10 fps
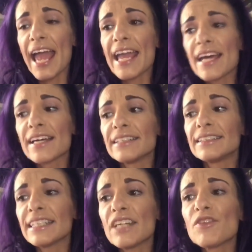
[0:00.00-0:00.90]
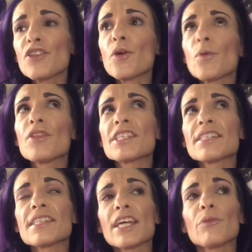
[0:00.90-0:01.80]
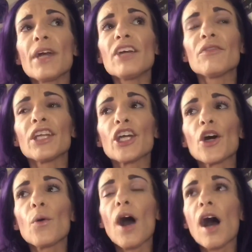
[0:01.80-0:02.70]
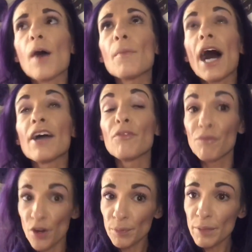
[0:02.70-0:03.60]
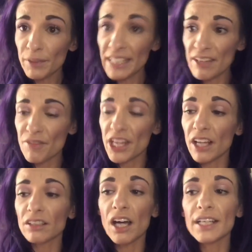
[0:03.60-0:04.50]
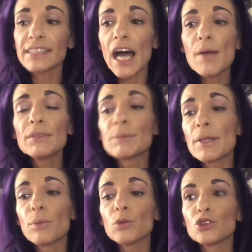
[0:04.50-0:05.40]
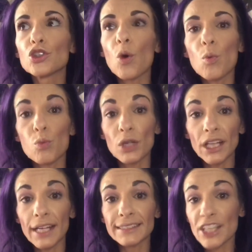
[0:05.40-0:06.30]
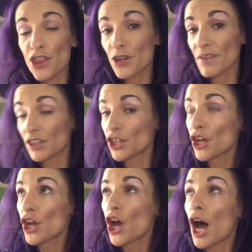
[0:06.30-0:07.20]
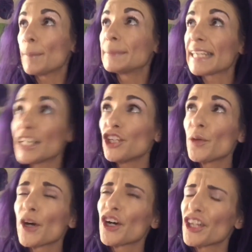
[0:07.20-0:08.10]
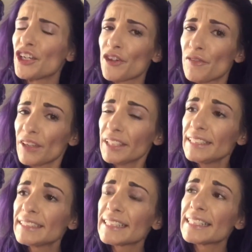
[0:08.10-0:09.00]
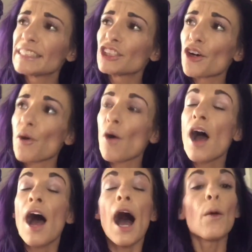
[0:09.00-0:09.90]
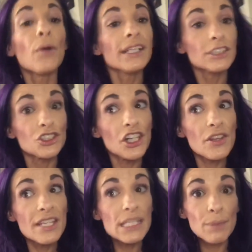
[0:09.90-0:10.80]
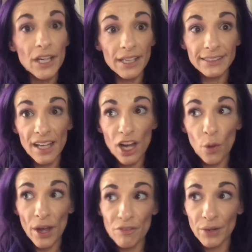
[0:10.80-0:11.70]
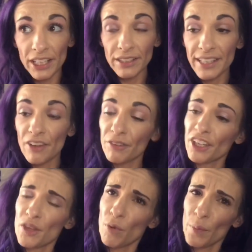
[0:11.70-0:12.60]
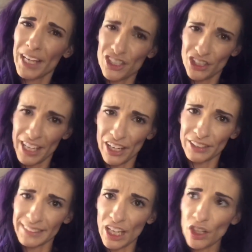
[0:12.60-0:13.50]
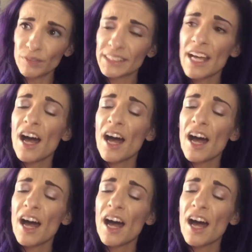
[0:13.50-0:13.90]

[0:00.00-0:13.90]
And even though this is a rant video, I firmly believe that a lot of times people don't realize that they're even upsetting you or hurting your feelings. And so I wanted to share this because, quite frankly, I feel like the more we educate ourselves,